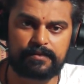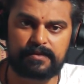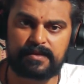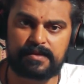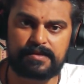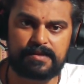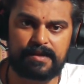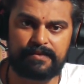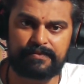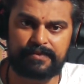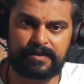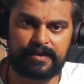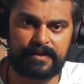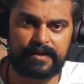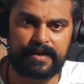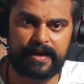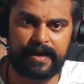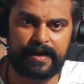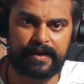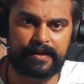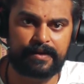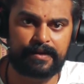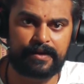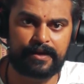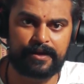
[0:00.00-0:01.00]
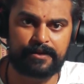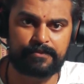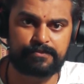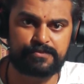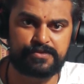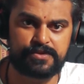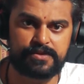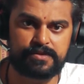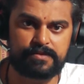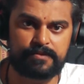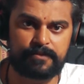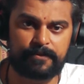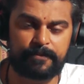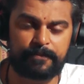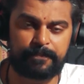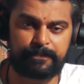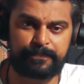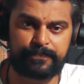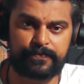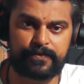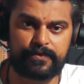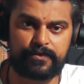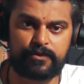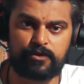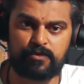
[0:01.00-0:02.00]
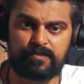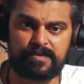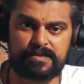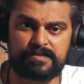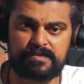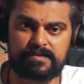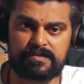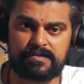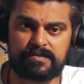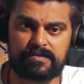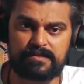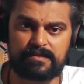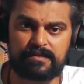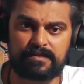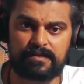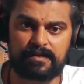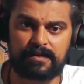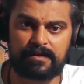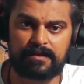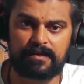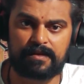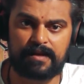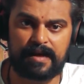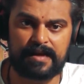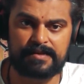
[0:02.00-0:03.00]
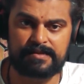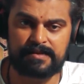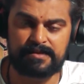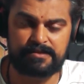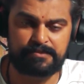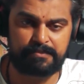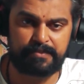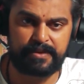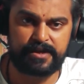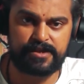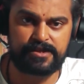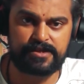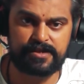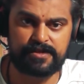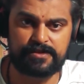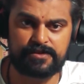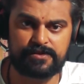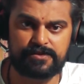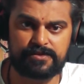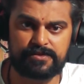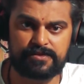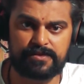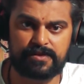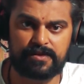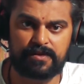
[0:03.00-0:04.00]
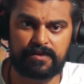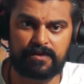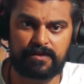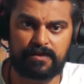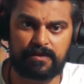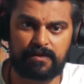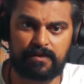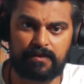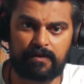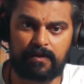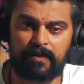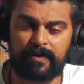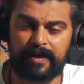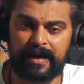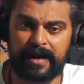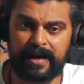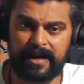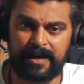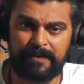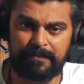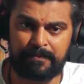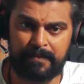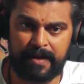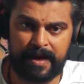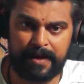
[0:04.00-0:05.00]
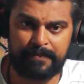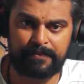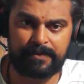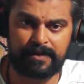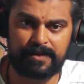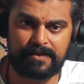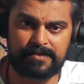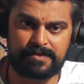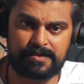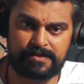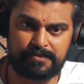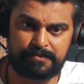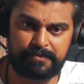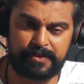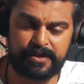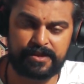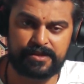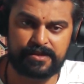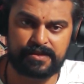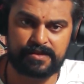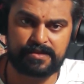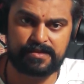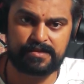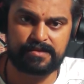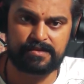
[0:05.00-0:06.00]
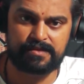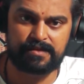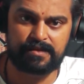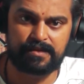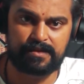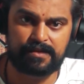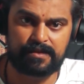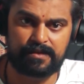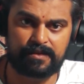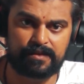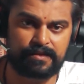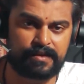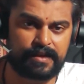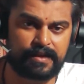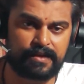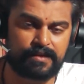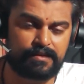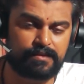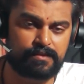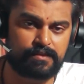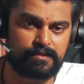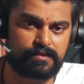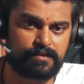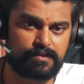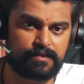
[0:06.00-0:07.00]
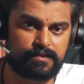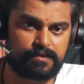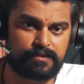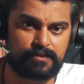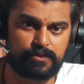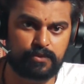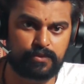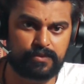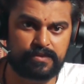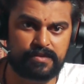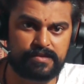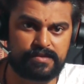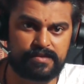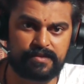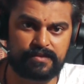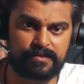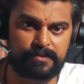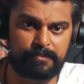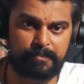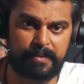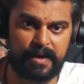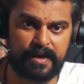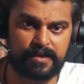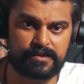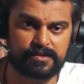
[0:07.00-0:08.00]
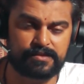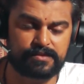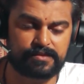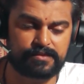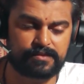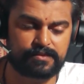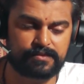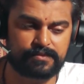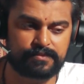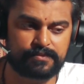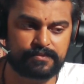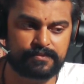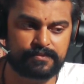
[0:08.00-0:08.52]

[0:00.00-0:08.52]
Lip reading: These are very dire times. Humans as a species, or any mammal as a species, didn't do this in the past.